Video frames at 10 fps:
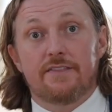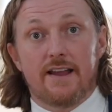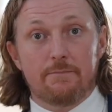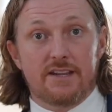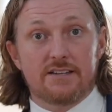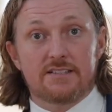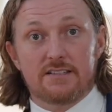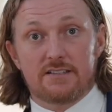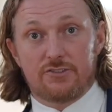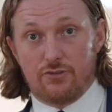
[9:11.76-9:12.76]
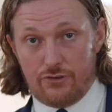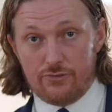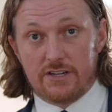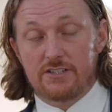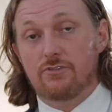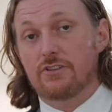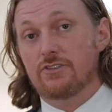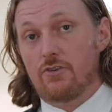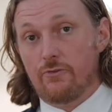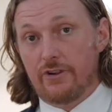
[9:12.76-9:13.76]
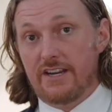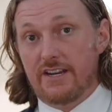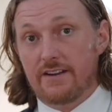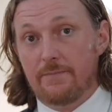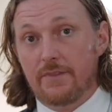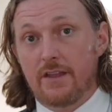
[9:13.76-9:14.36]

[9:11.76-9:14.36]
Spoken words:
that means your unit is going to overheat.